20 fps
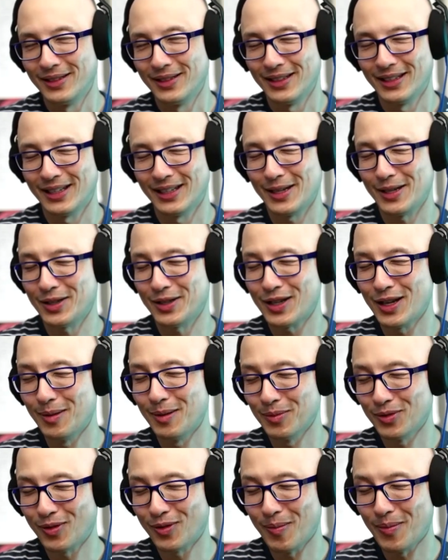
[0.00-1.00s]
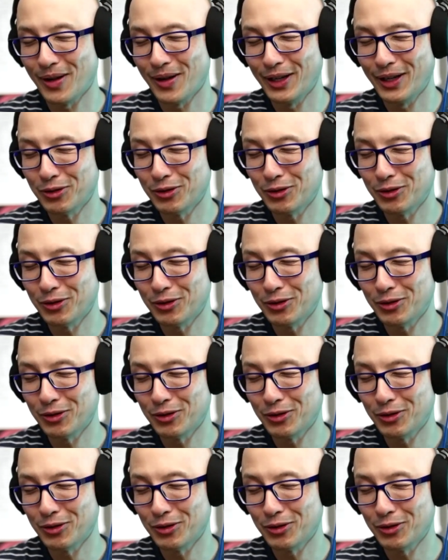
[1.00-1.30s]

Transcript: It comes from my